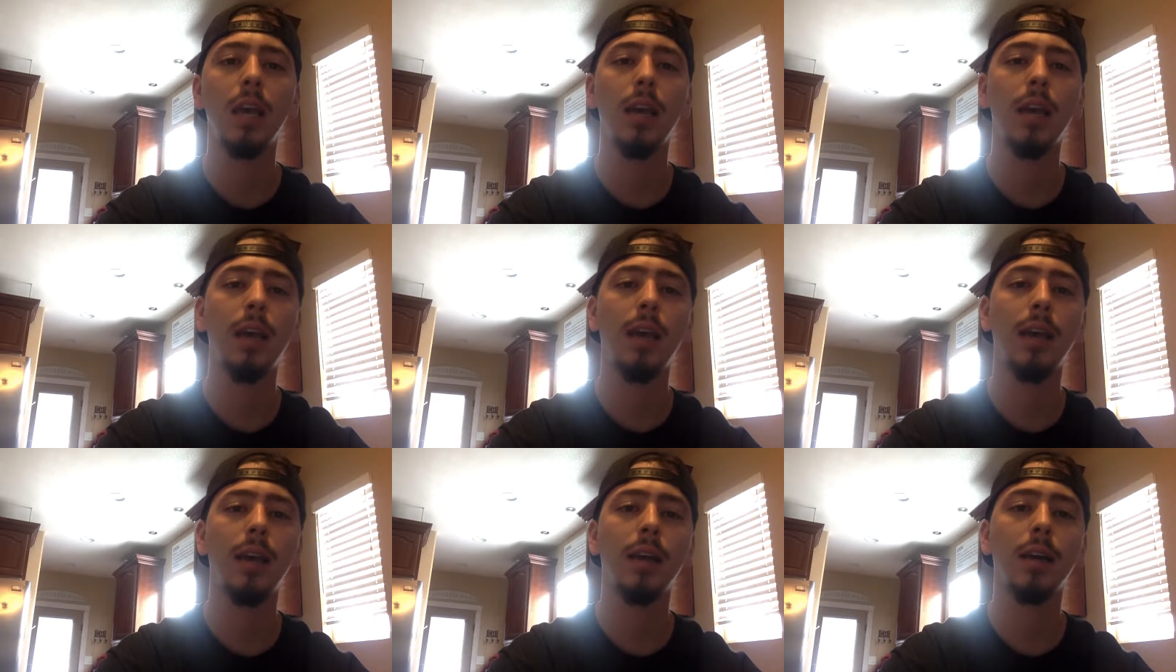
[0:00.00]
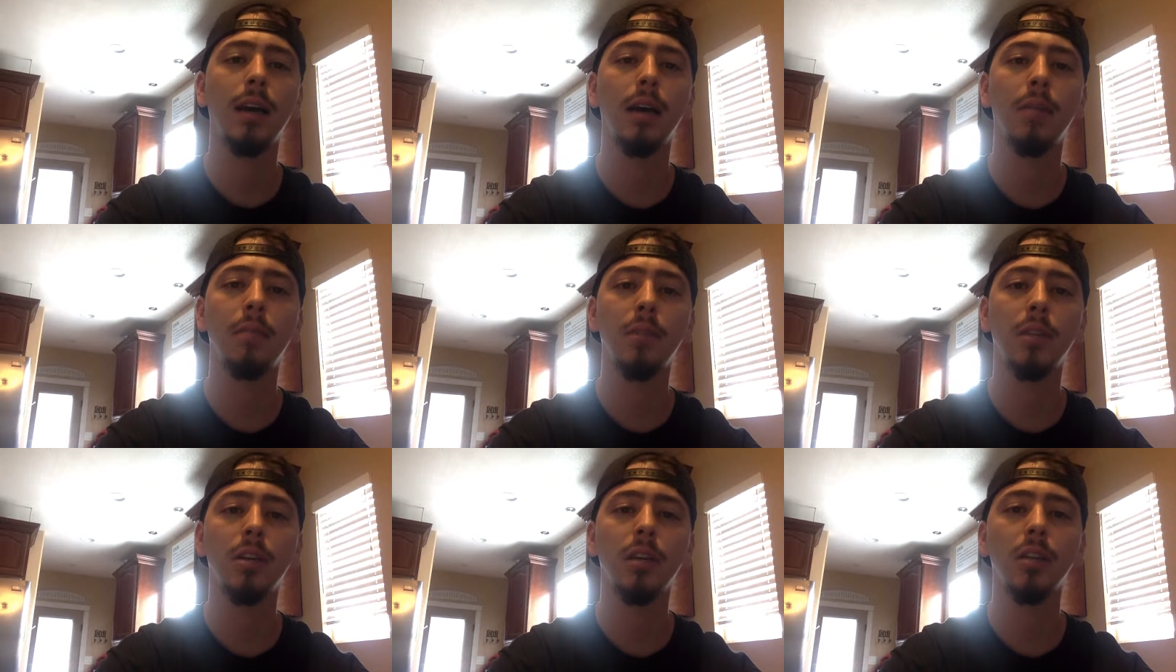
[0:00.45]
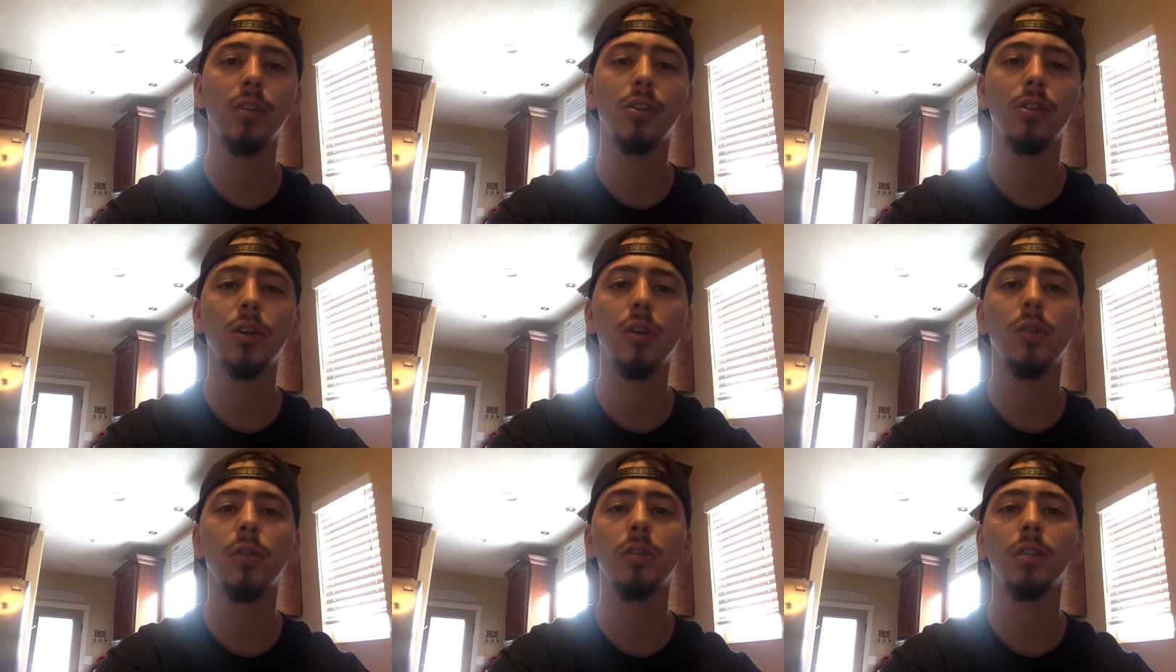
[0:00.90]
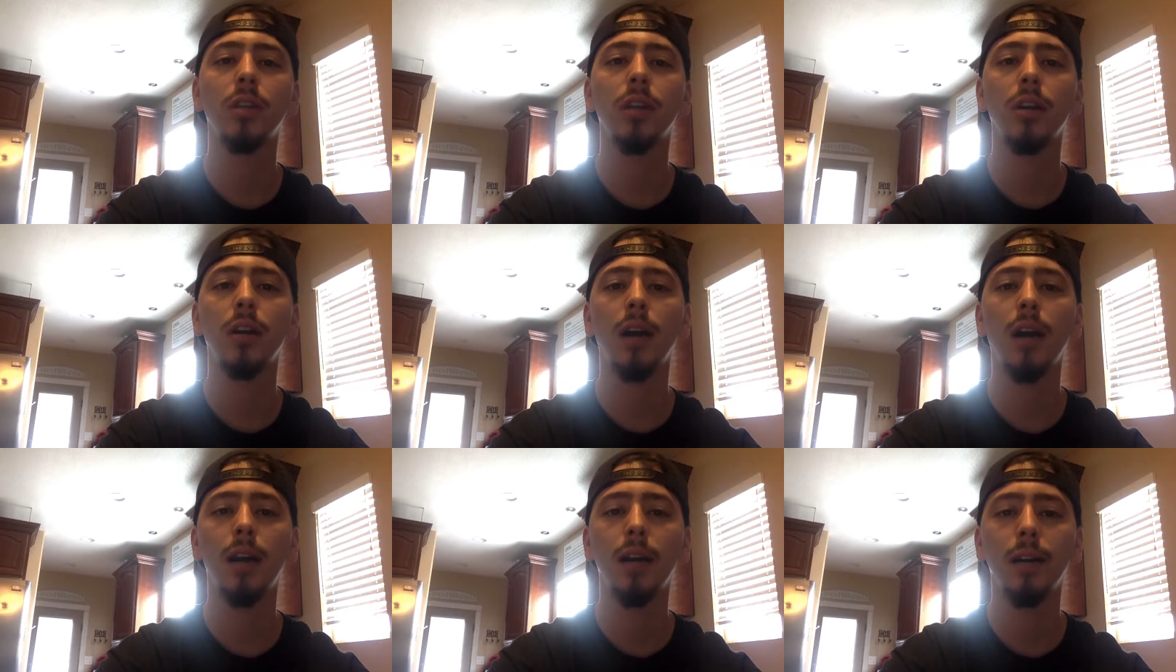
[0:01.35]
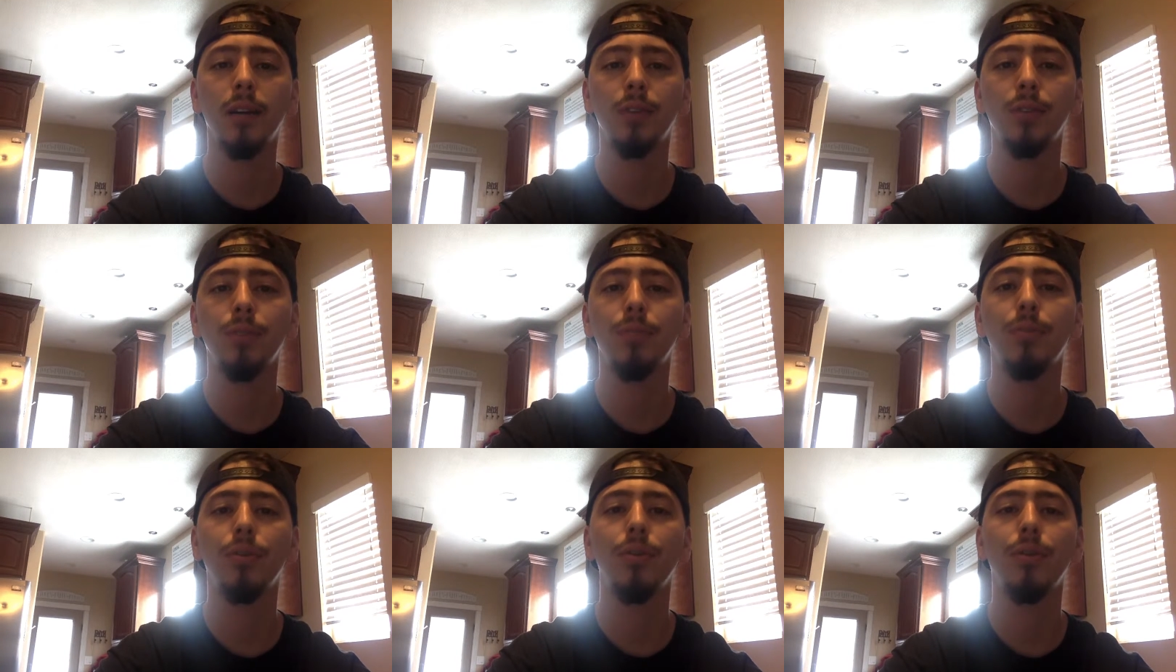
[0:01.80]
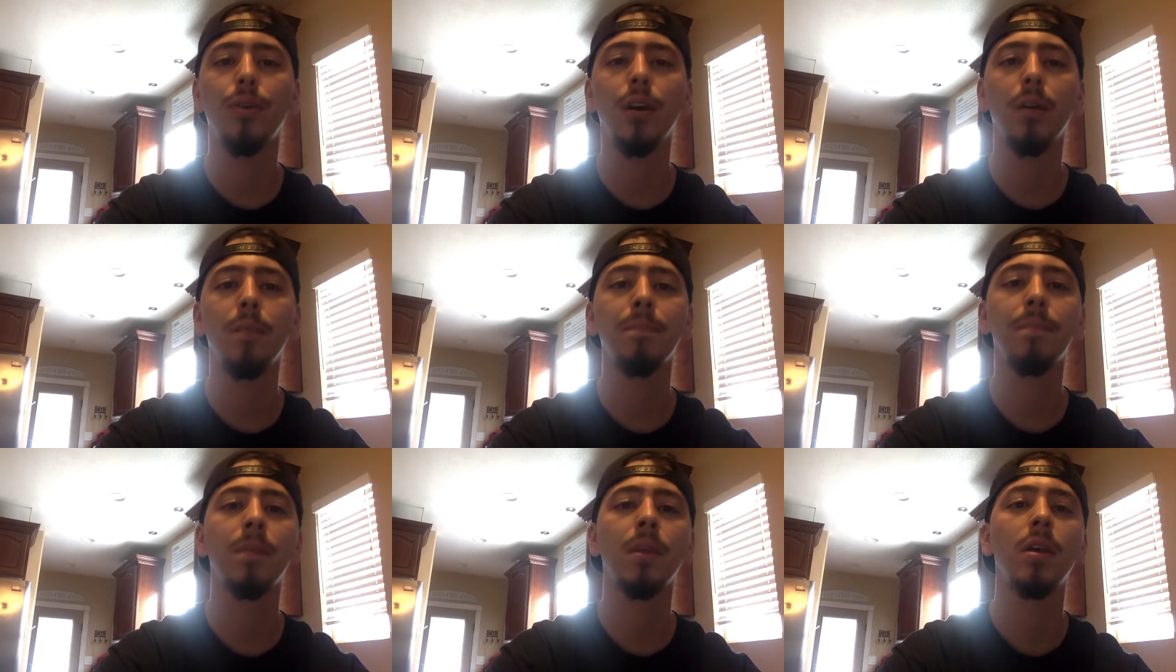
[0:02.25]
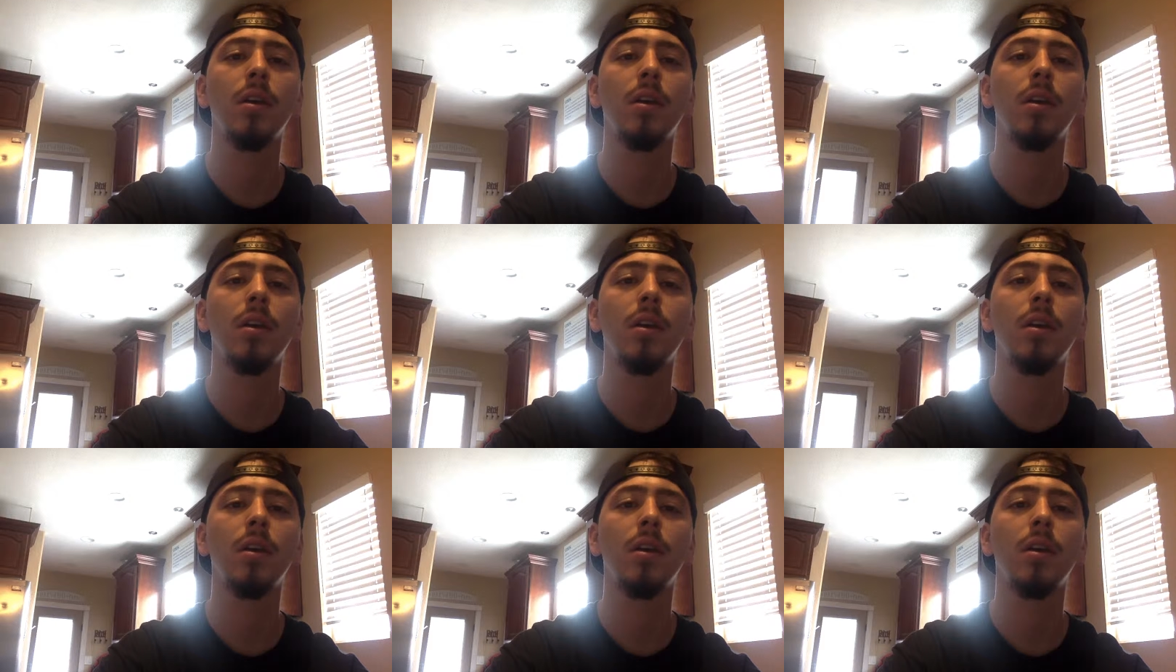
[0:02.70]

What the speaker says: and I'm looking to go into their high desert program